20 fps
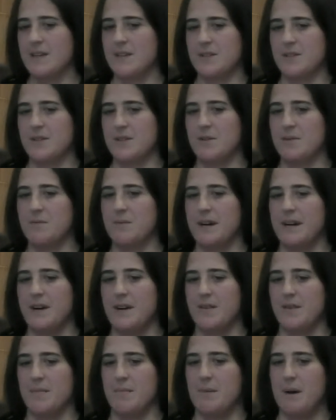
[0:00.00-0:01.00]
So
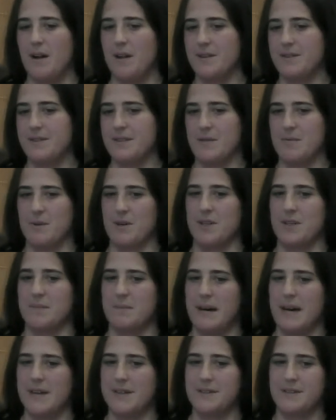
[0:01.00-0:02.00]
where the policy works
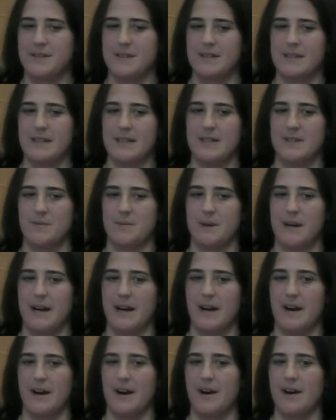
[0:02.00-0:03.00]
best is
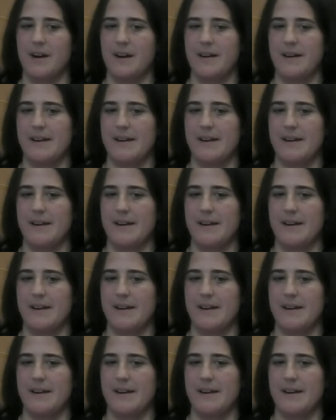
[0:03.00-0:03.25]
where